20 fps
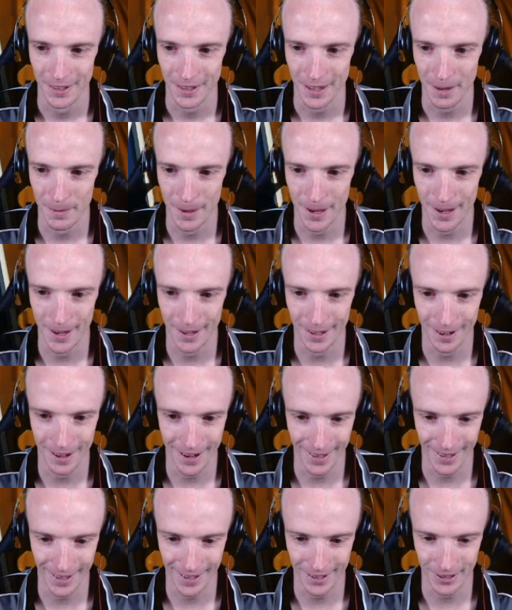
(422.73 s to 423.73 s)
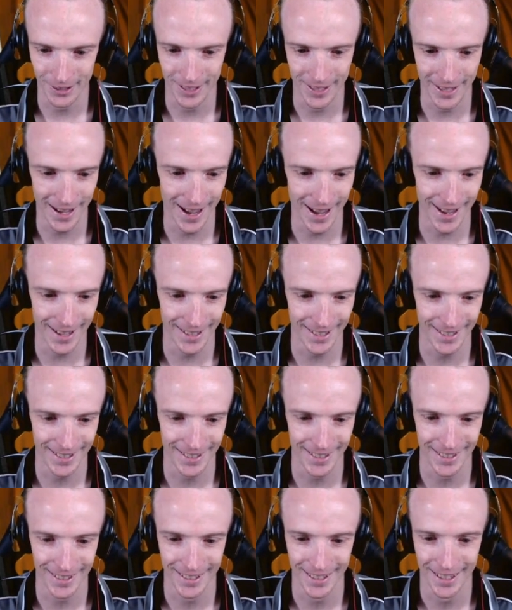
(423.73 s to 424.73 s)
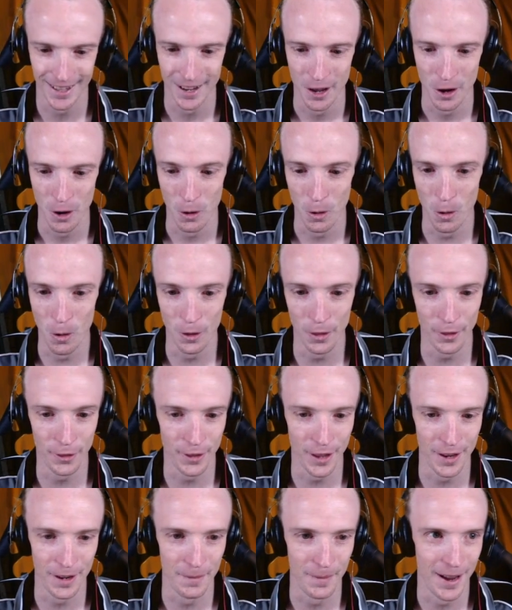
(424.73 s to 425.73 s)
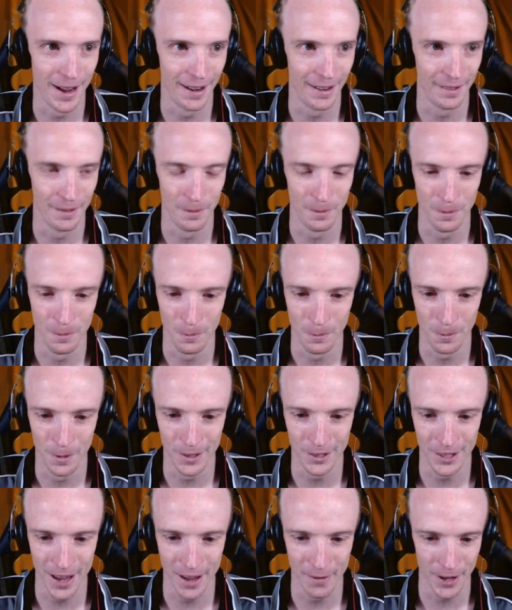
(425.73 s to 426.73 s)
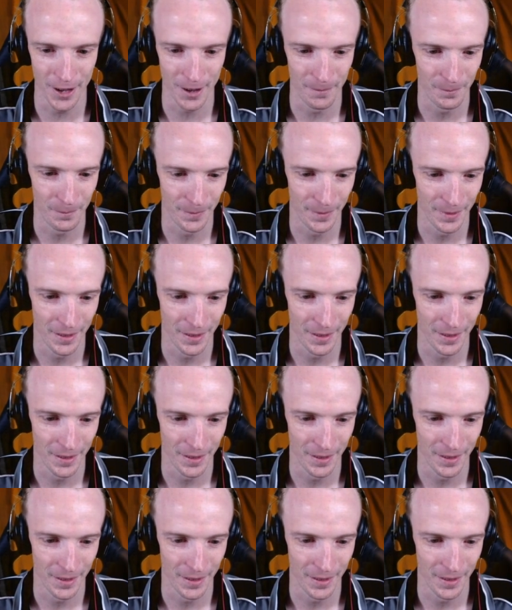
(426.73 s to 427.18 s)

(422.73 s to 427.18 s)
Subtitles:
Come on, lightning energy. Yes! Or the Thunder Mountain. Whichever.